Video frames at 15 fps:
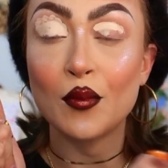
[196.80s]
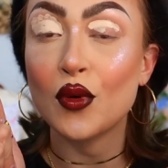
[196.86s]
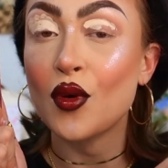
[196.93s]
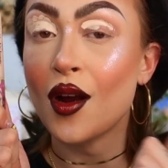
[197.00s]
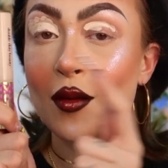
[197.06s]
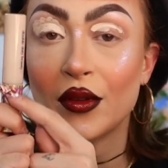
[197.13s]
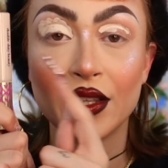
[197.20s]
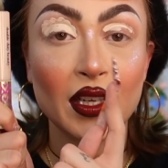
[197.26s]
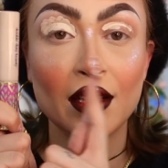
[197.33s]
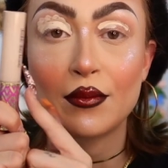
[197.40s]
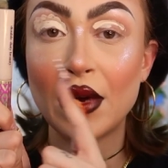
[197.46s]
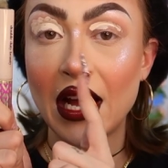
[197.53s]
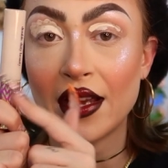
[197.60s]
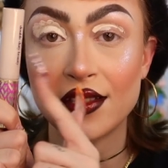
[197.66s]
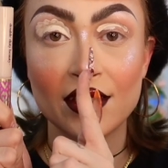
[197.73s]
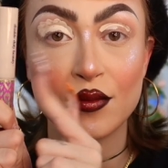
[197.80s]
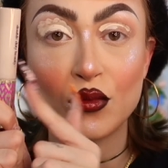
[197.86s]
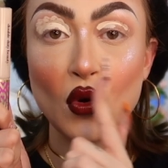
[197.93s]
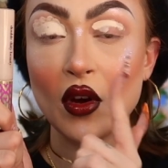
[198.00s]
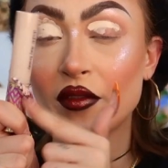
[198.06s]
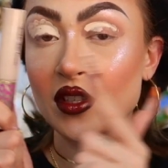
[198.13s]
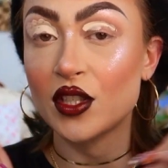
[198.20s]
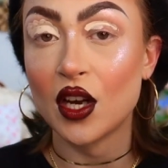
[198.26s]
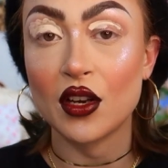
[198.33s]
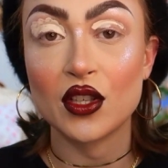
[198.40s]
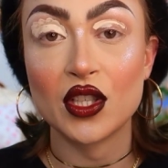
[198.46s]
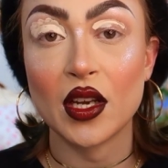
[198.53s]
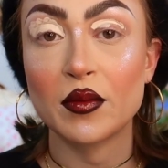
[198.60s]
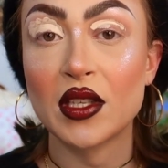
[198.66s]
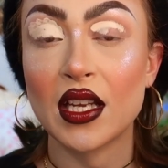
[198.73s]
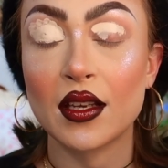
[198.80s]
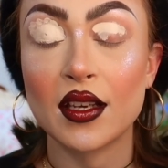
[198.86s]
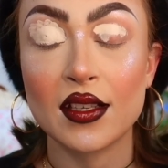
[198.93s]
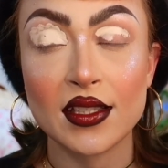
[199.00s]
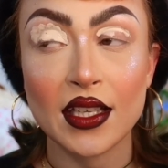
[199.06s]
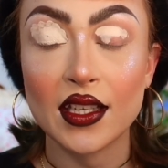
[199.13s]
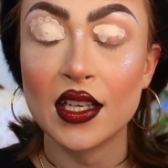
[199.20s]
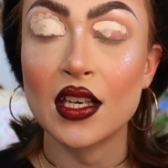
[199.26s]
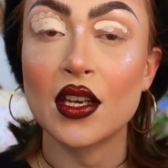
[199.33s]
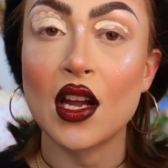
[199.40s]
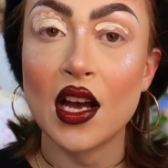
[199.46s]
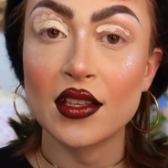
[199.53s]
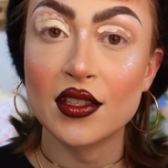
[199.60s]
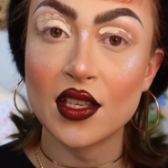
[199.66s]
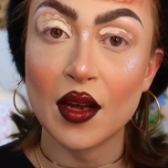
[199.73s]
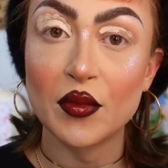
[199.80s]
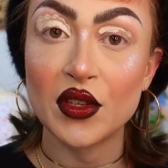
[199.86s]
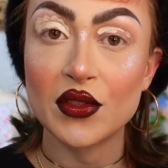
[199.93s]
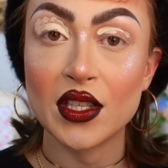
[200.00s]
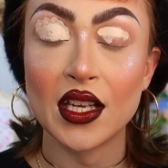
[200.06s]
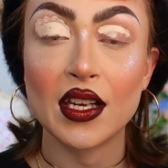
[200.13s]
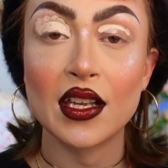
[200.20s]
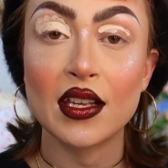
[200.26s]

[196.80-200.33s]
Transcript: probably gonna buy some more of the Tarte Shape Tape because I cannot stop using it.